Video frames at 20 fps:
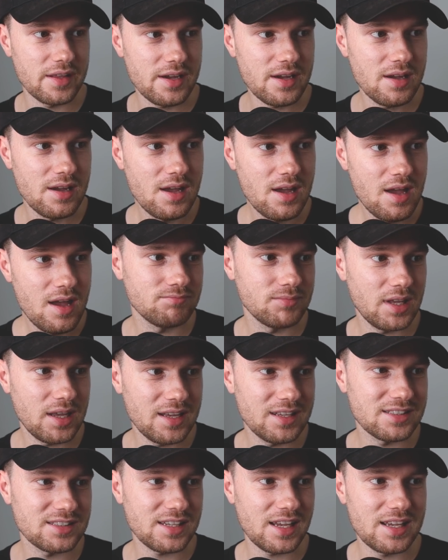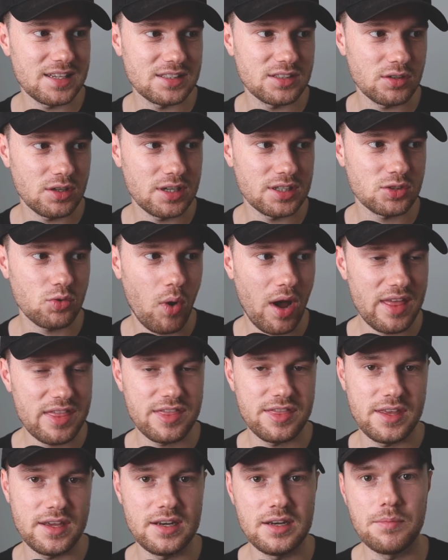there. It's quite
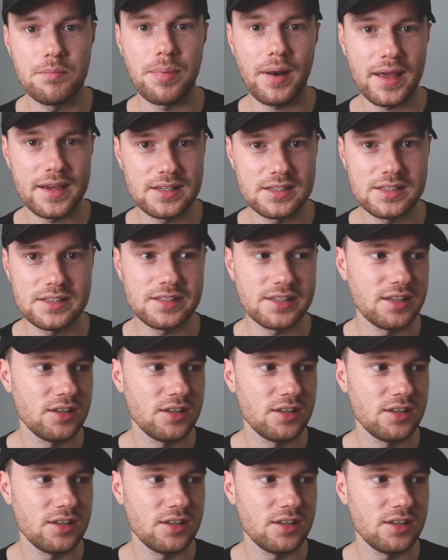thin in places.